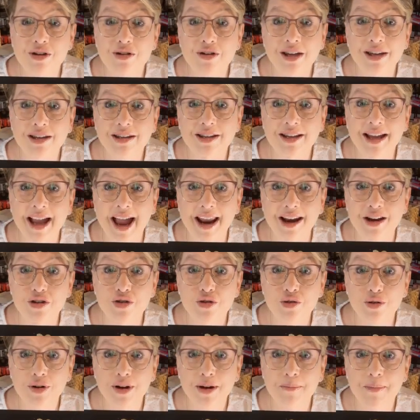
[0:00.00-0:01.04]
You can kind of
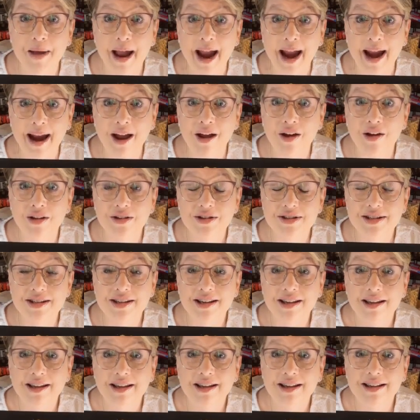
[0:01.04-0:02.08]
trim out
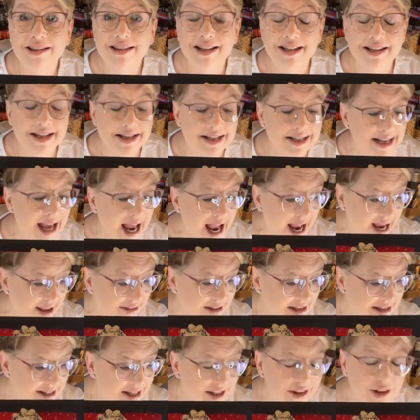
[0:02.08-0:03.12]
the
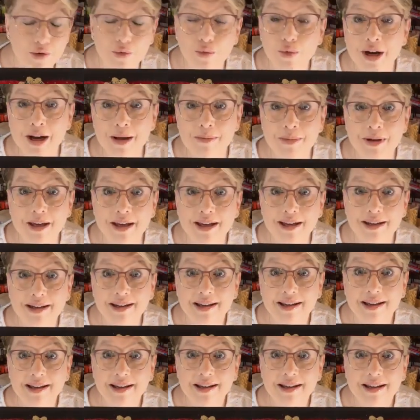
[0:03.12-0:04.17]
design that's in the
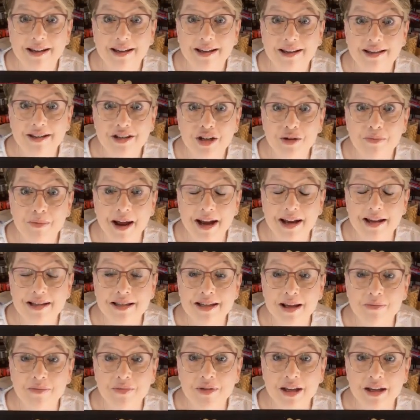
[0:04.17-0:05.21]
ribbon to make
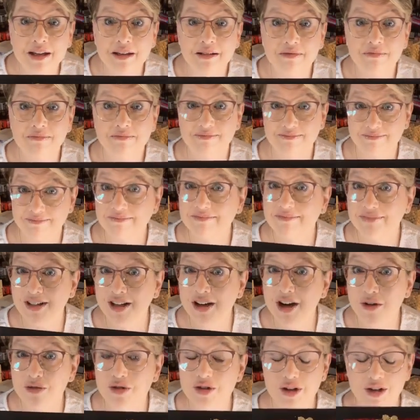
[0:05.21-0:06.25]
something,
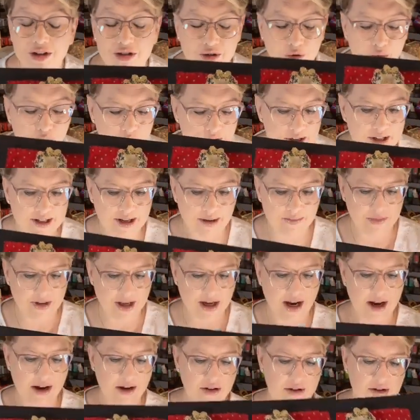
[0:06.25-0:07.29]
you know, to adorn
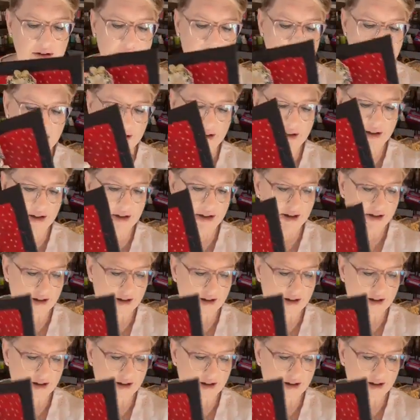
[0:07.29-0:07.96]
something else.